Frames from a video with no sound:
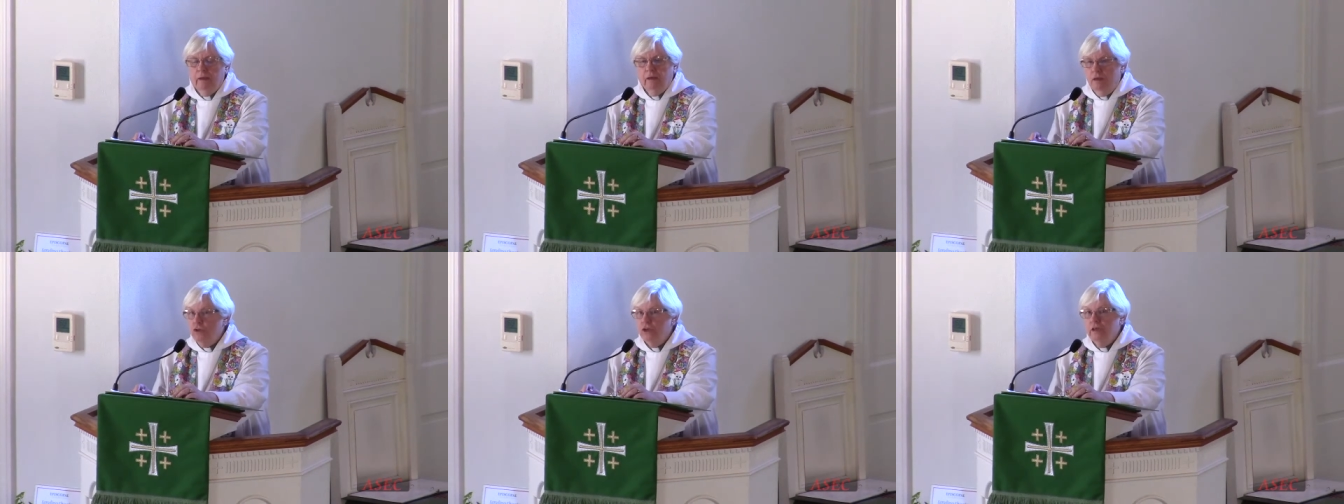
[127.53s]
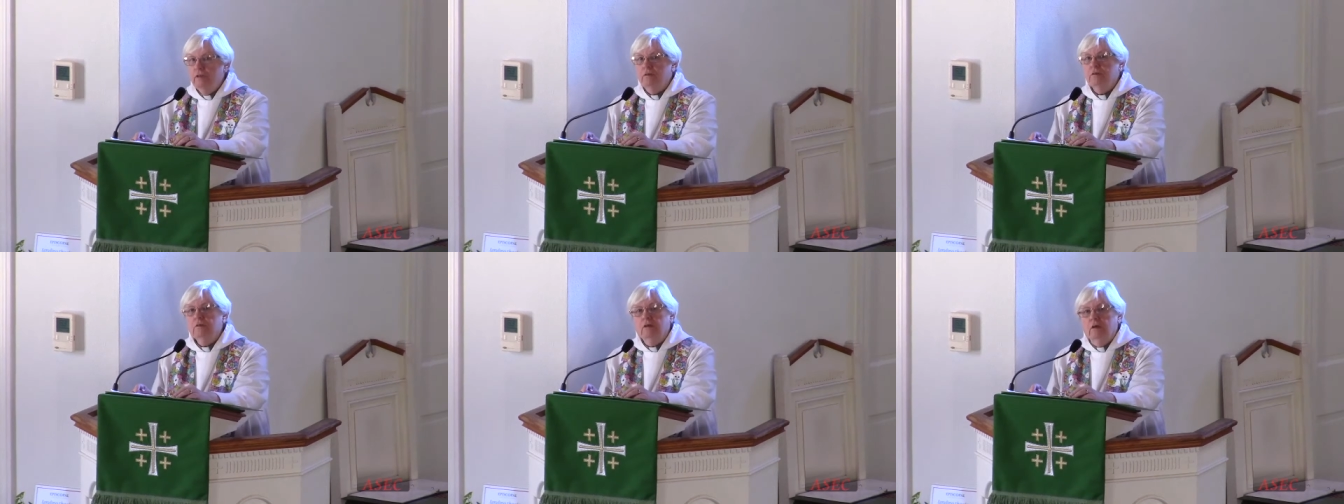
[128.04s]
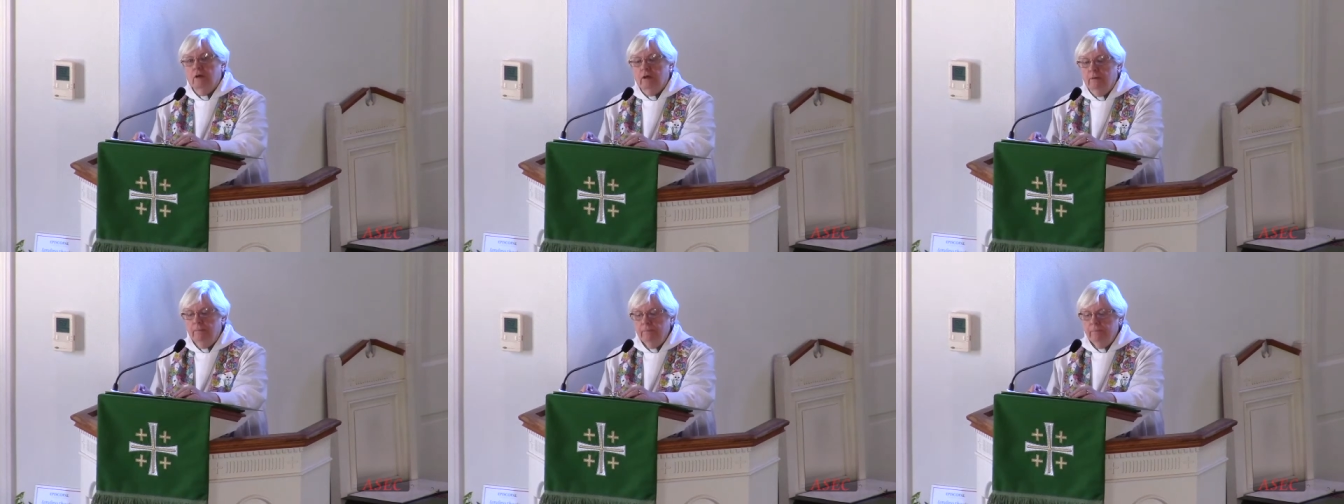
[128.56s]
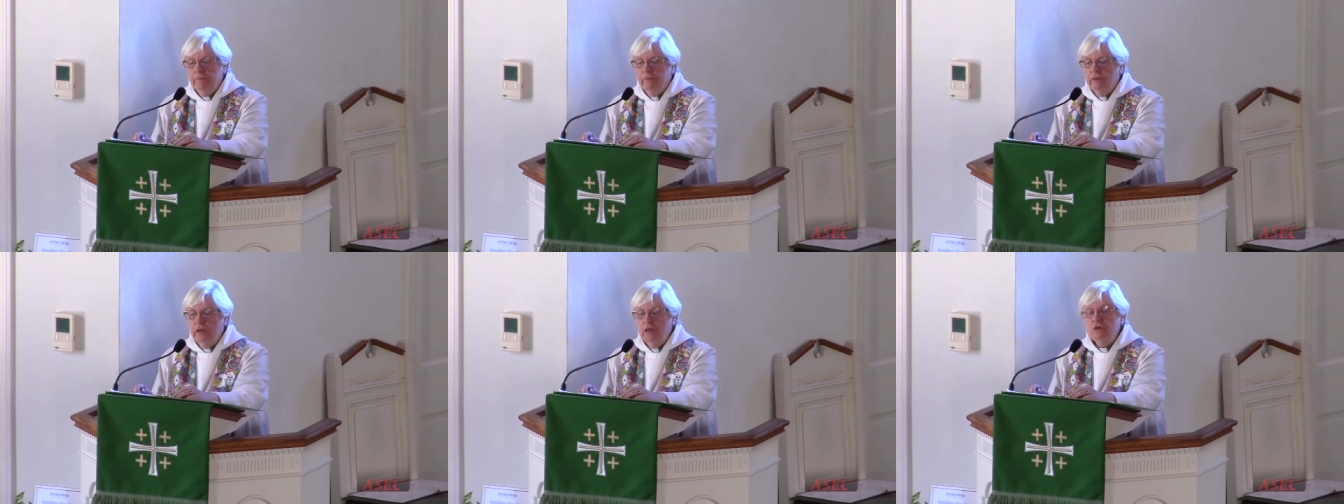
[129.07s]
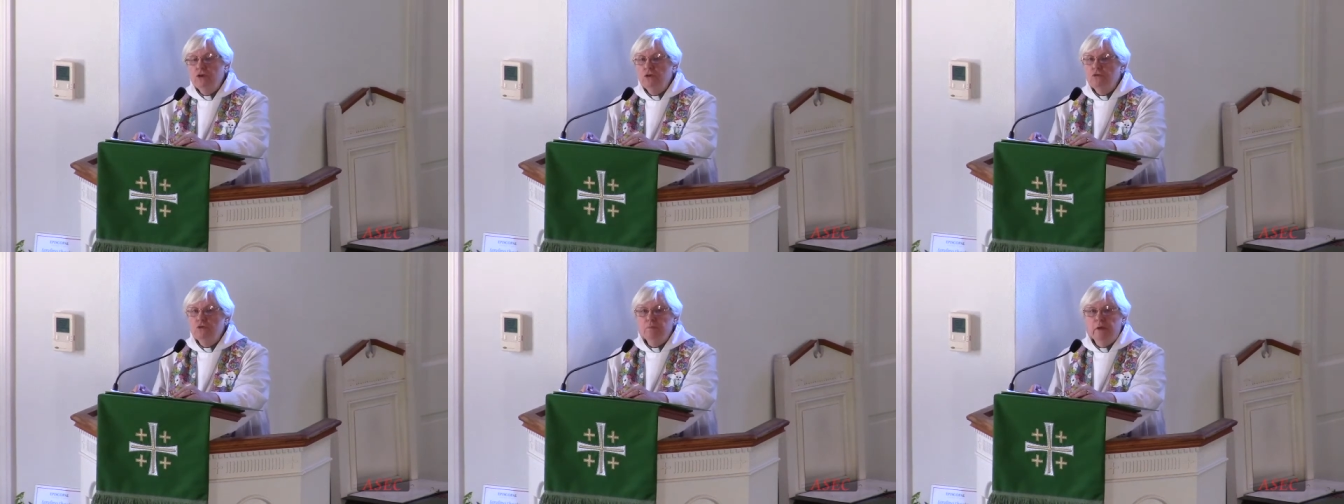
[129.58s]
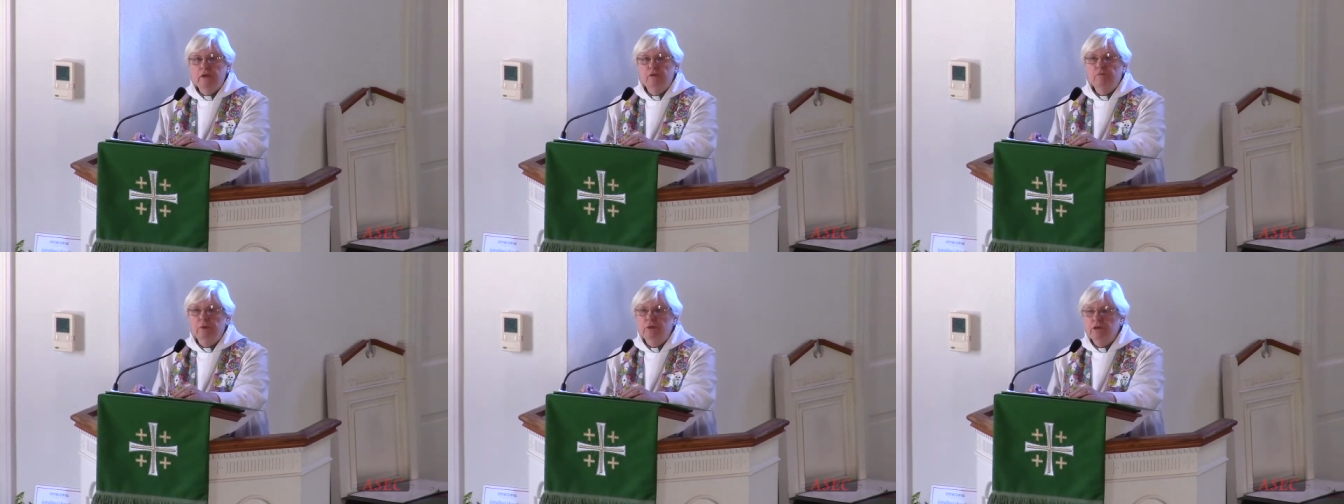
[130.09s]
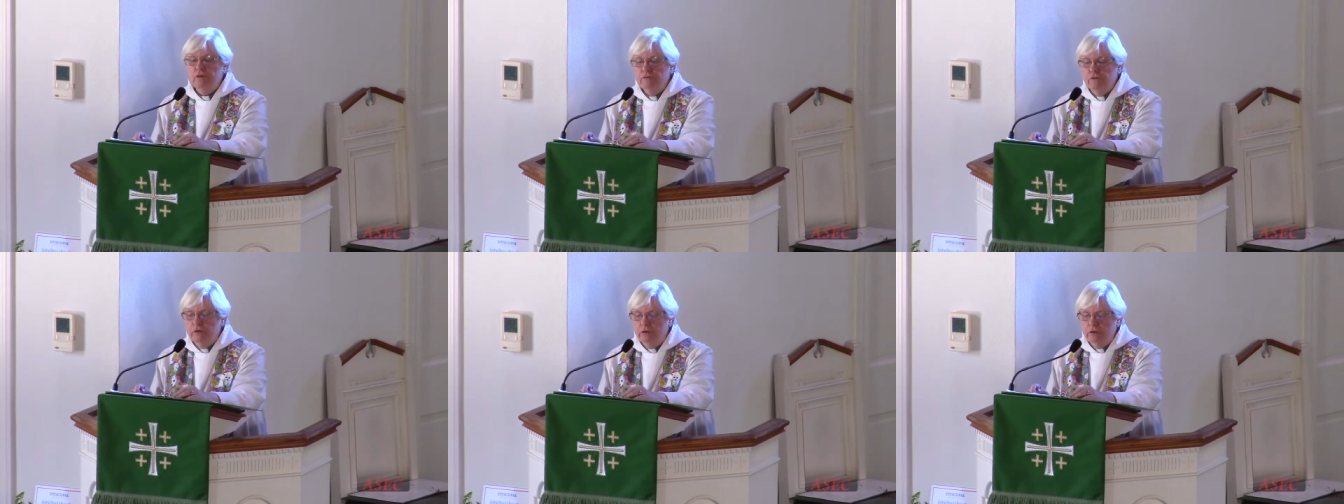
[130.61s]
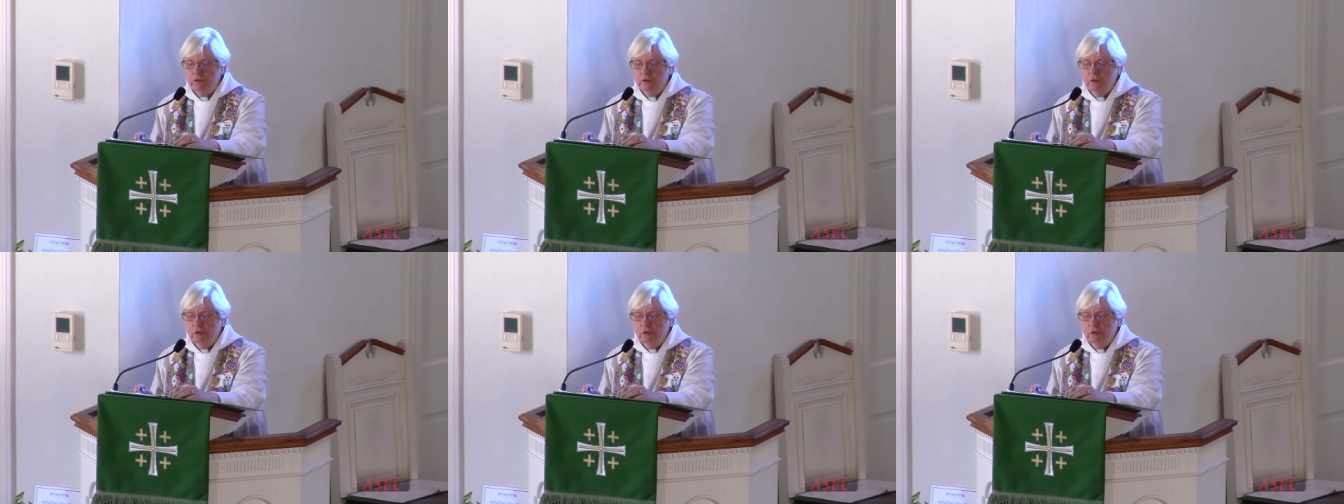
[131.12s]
In Jesus' time, the issues may have been different,